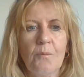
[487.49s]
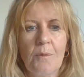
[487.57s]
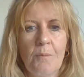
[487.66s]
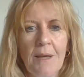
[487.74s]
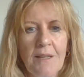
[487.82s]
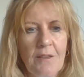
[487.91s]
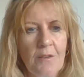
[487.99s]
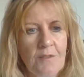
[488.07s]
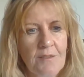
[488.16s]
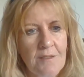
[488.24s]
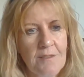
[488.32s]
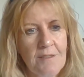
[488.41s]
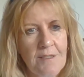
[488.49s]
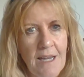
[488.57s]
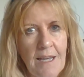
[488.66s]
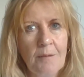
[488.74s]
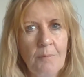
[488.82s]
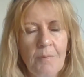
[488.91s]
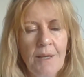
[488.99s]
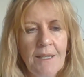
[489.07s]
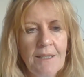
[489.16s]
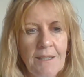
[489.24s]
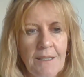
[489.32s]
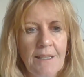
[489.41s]
We make those same
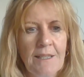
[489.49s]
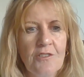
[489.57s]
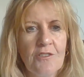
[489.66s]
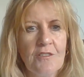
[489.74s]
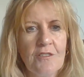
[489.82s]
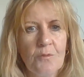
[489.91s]
connections